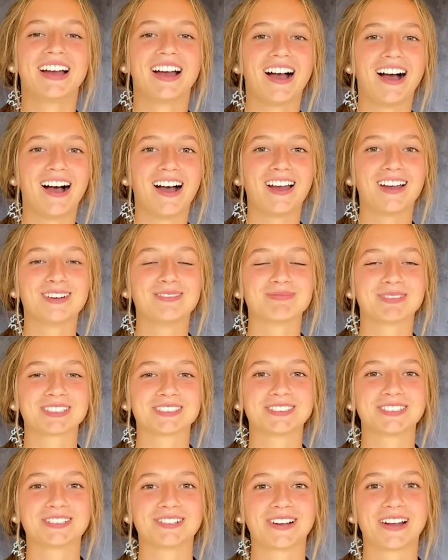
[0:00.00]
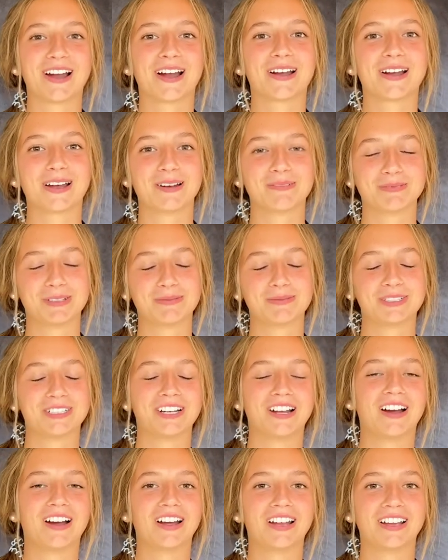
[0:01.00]
Hi, I'm Lexi Guerrero. I'm number
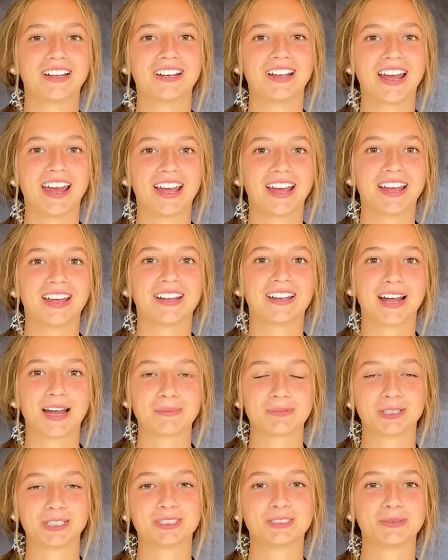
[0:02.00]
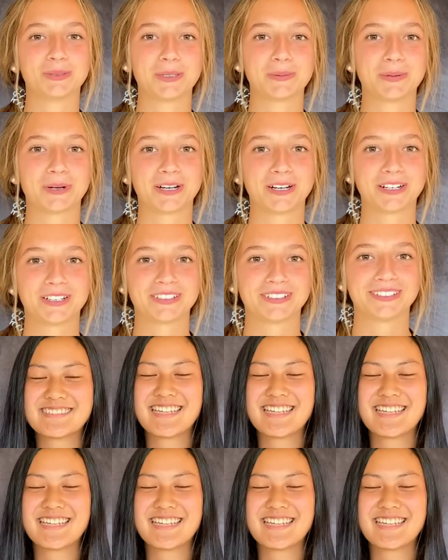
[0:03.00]
9 and I play sweeper.